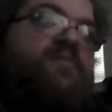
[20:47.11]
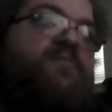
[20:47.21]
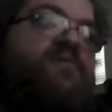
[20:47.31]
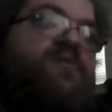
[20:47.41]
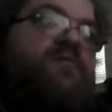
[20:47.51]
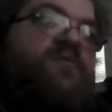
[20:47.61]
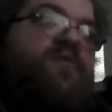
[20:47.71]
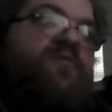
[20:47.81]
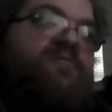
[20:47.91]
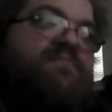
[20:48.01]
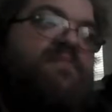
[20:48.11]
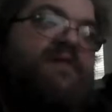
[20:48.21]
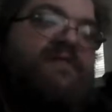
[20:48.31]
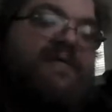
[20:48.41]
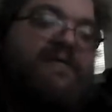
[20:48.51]
So we'll go over some
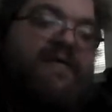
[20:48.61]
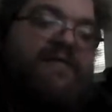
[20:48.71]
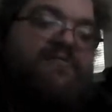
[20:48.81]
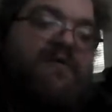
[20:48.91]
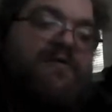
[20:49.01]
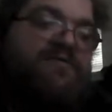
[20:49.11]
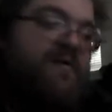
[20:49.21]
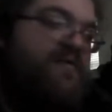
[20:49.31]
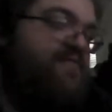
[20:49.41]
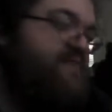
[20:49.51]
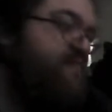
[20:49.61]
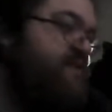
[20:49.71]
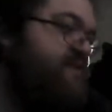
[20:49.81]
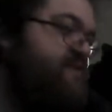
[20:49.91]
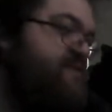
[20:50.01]
building techniques. We'll also have some of
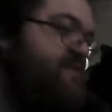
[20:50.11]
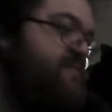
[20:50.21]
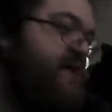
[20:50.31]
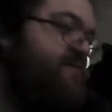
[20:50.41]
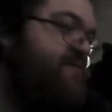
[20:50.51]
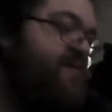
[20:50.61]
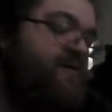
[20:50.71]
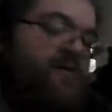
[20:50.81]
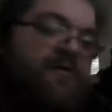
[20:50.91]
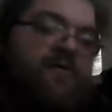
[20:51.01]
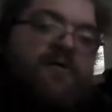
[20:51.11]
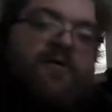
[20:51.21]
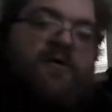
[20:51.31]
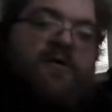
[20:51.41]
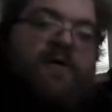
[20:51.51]
this and some of that going on.
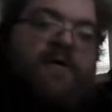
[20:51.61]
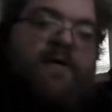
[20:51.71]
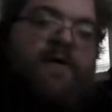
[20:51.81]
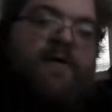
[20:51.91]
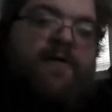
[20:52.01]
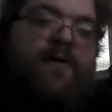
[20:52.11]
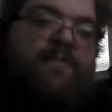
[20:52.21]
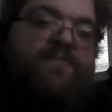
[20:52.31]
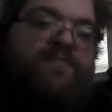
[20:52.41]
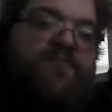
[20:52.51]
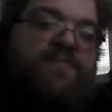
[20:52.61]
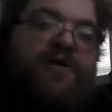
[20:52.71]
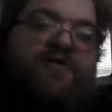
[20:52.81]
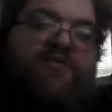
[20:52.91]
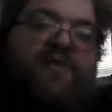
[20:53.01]
And Robert, I
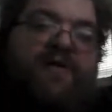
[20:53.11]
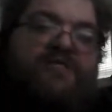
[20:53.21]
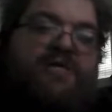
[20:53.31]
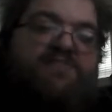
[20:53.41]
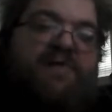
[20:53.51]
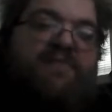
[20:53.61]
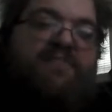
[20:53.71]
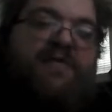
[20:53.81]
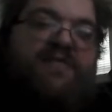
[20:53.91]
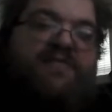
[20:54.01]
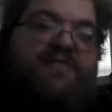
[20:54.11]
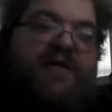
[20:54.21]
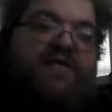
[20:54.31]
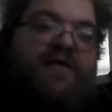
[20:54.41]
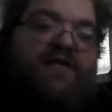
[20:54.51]
do apologize, man. It is the
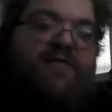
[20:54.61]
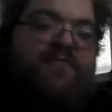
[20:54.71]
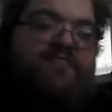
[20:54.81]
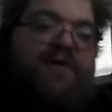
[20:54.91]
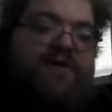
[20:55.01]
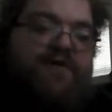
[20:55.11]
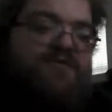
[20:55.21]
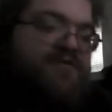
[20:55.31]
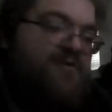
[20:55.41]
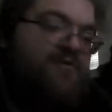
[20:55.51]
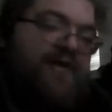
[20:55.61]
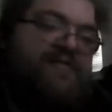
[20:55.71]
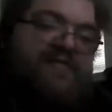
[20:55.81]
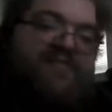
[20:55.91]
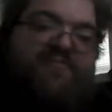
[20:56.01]
tail end. My dogs are going
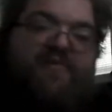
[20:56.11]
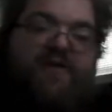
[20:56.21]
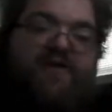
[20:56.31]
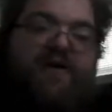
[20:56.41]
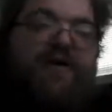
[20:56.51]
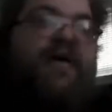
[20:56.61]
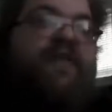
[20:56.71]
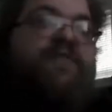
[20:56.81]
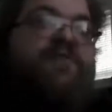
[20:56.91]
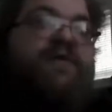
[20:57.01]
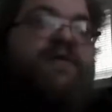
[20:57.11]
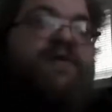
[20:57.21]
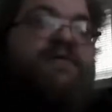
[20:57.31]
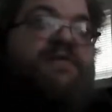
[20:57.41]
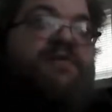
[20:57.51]
crazy. They've been barking, and they're going to
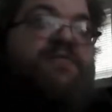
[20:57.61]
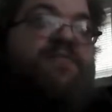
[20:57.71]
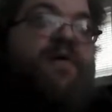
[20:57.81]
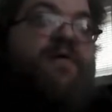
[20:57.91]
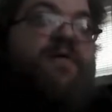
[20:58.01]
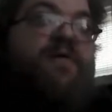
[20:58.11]
continue to bark.